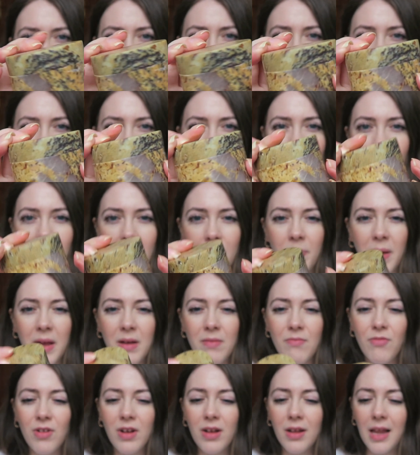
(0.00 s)
on camera, but
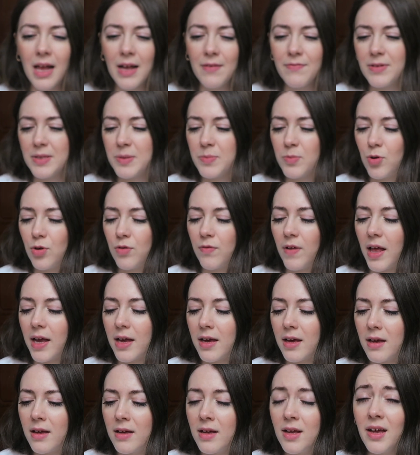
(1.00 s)
in real life it's more of like
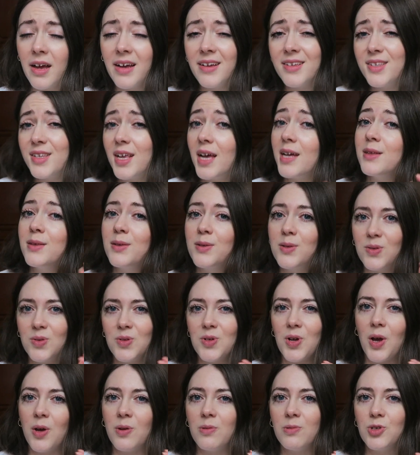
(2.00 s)
a
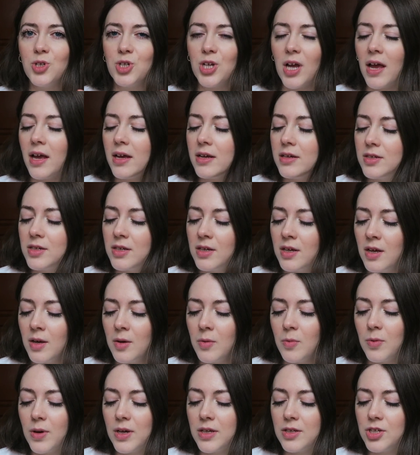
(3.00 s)
sandstone shade,
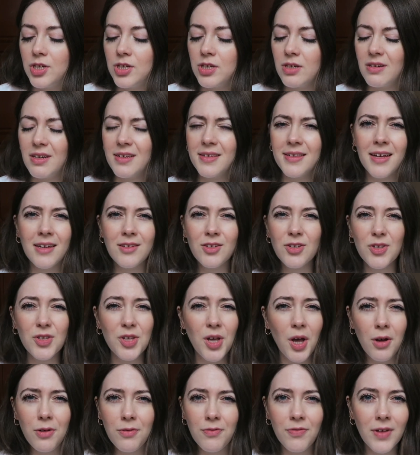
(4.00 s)
which, is that just
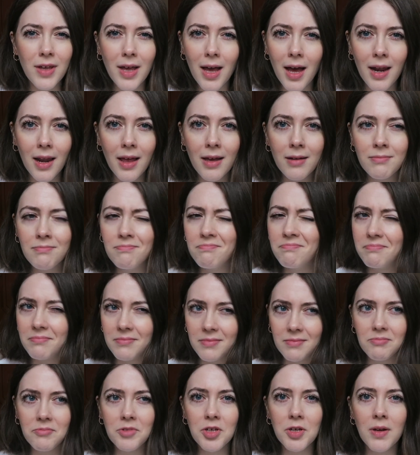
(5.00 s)
code for yellow?
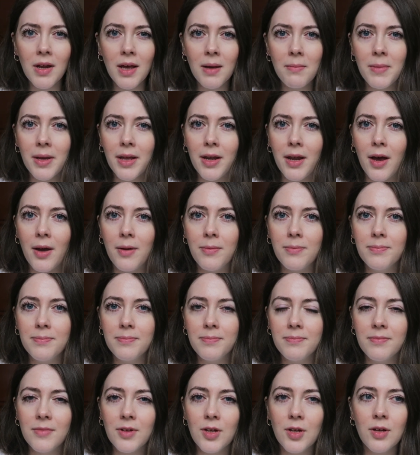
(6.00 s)
You let me know.
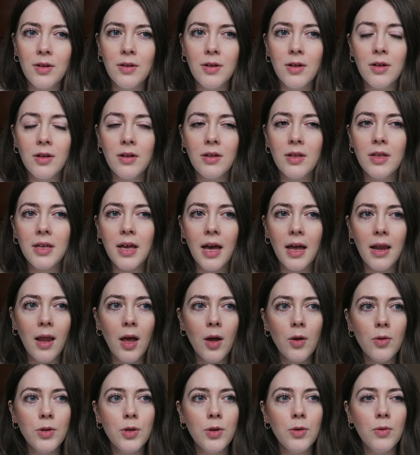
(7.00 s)

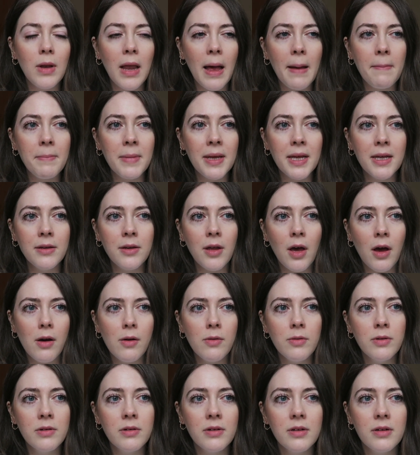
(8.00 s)
Yellow, you let me
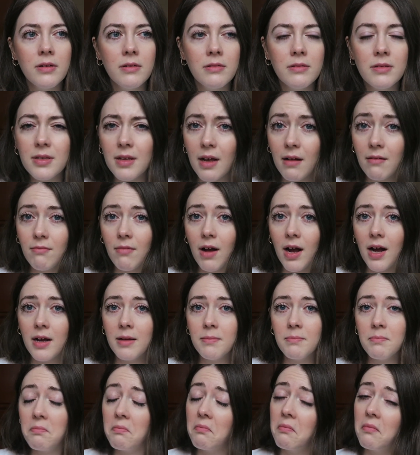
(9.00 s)
know. Does that
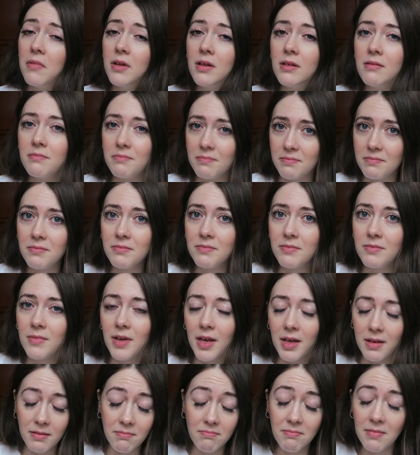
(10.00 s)
rhyme?
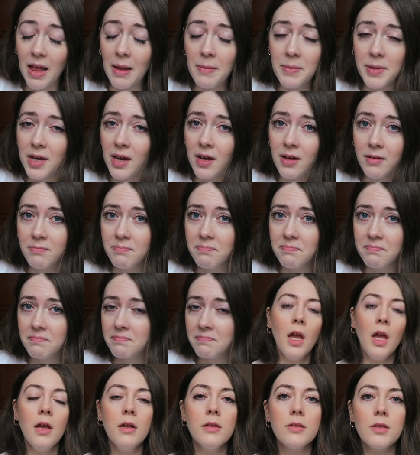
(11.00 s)
Let me know.
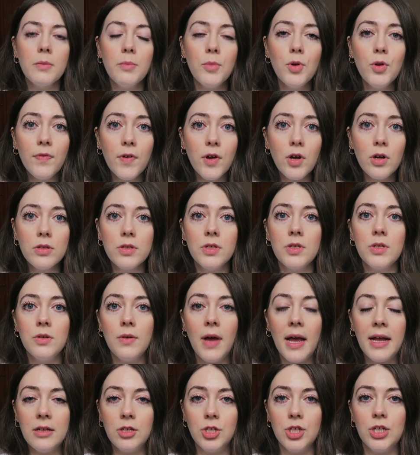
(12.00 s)
So moving on
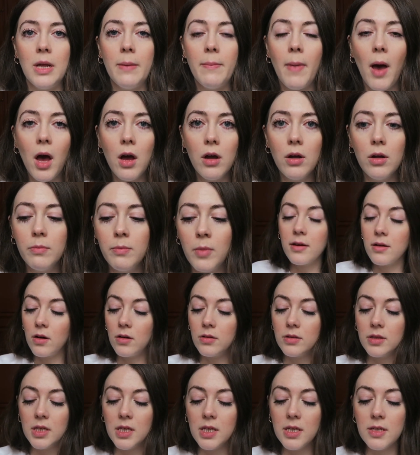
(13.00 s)
to H&M Home, I
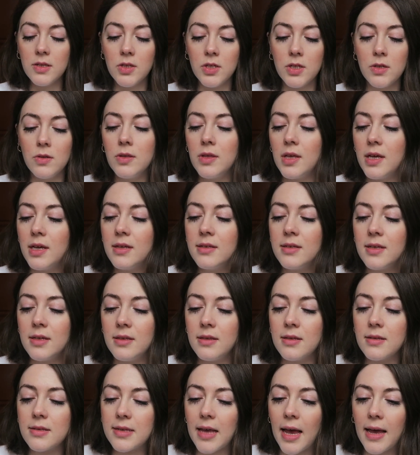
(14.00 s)
got these 2 things in
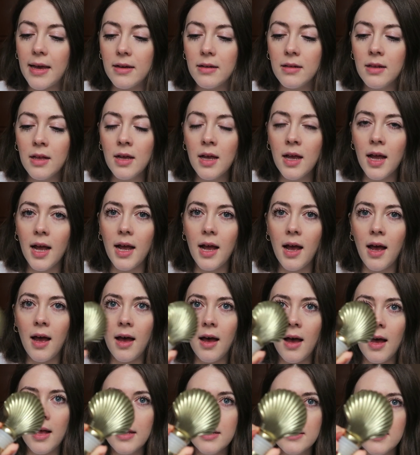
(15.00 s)
the sale.
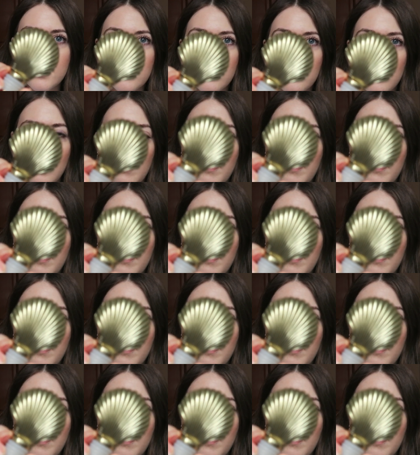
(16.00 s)
A little